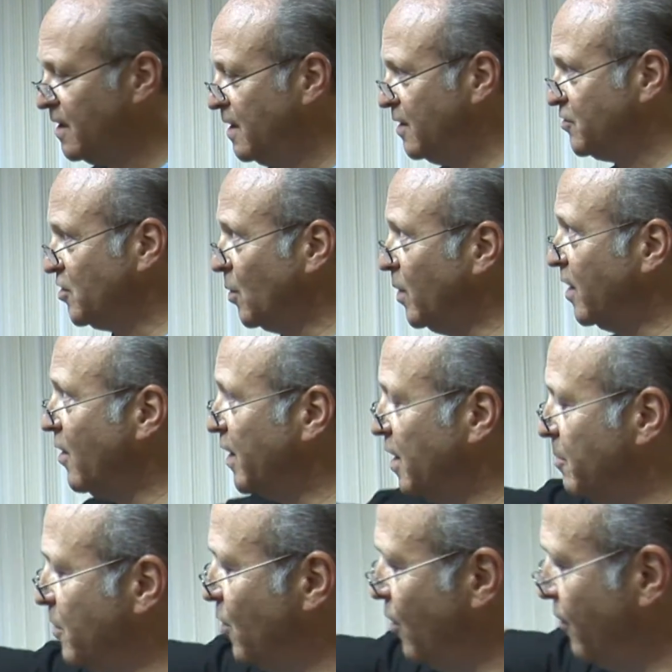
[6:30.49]
So we're going to
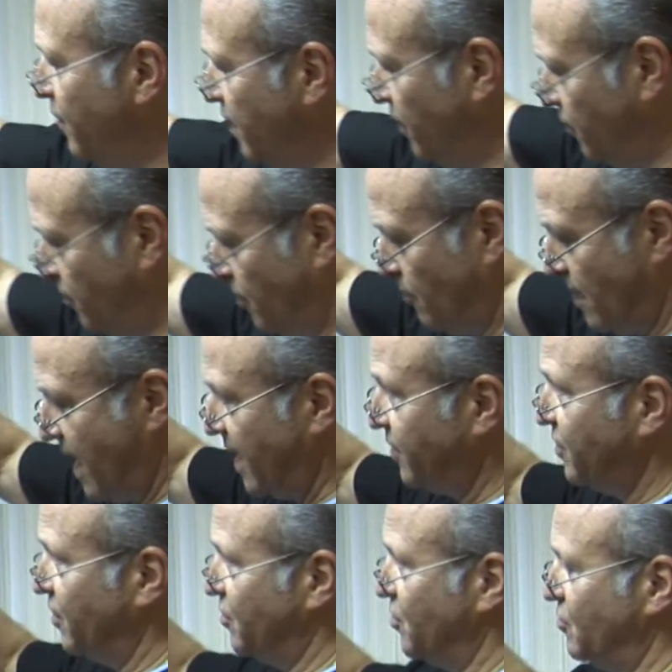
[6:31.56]
move these
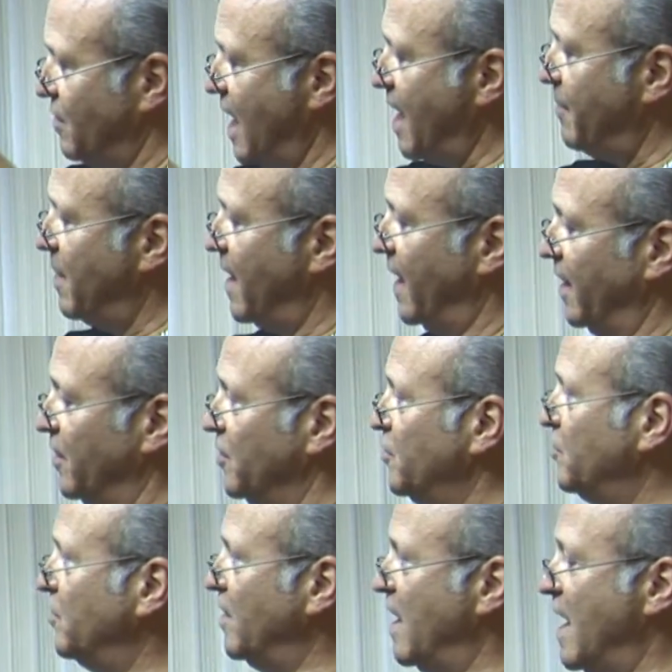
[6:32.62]
thoracic strap
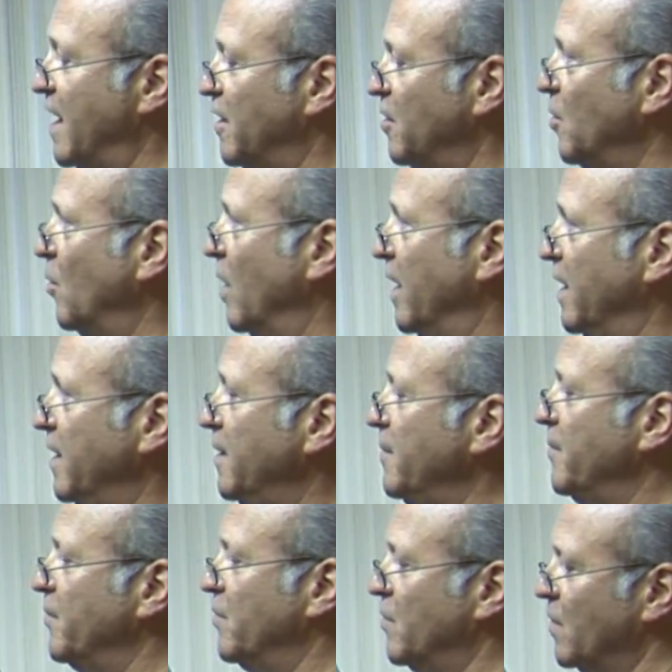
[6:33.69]
hangers out of the way
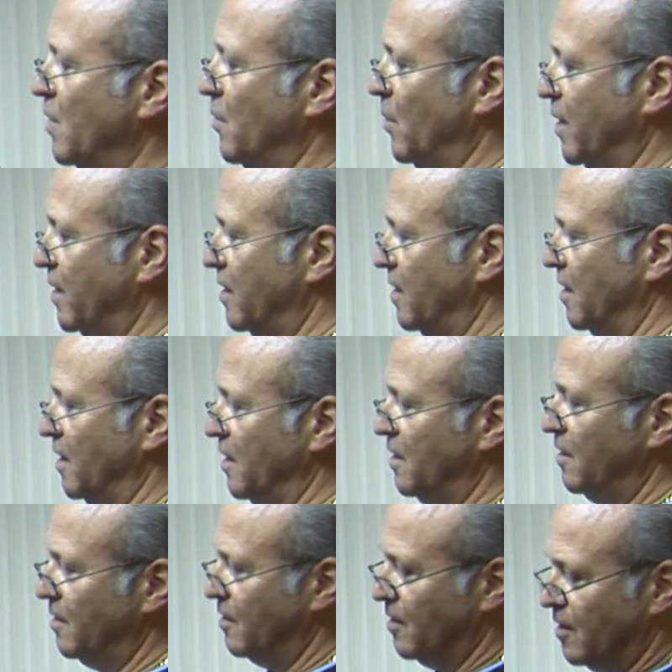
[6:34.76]
with the
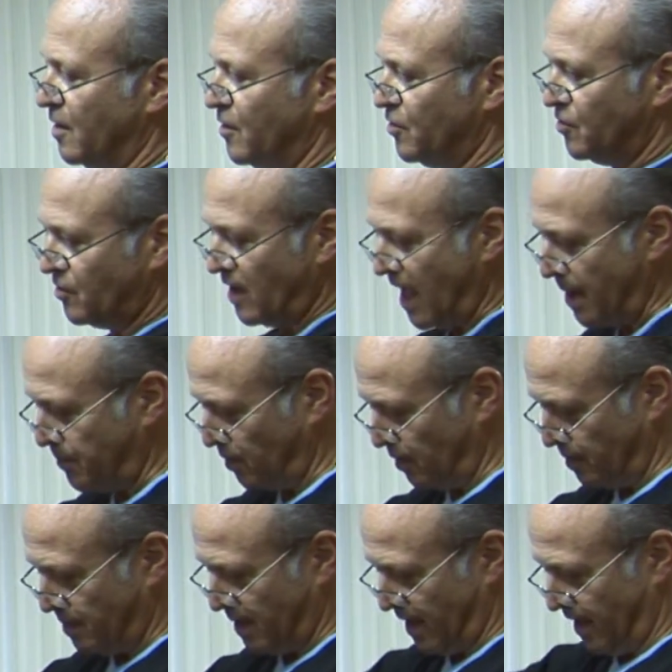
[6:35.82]

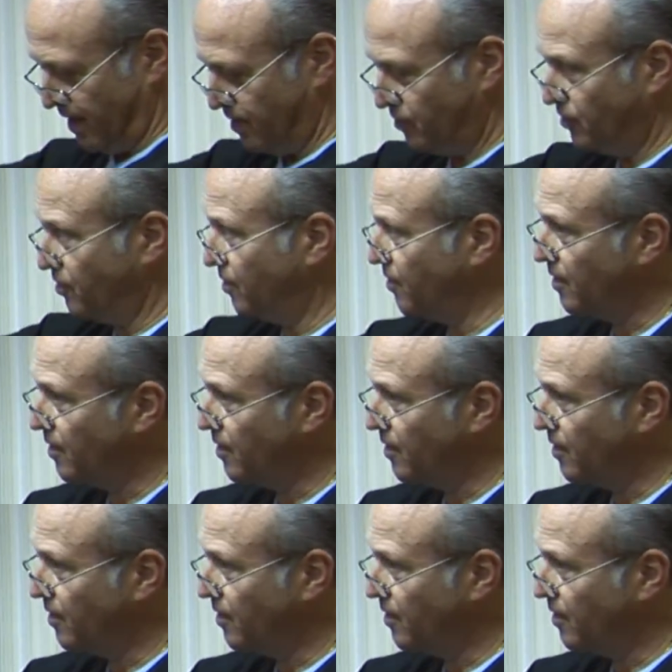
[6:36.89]
scapula pads.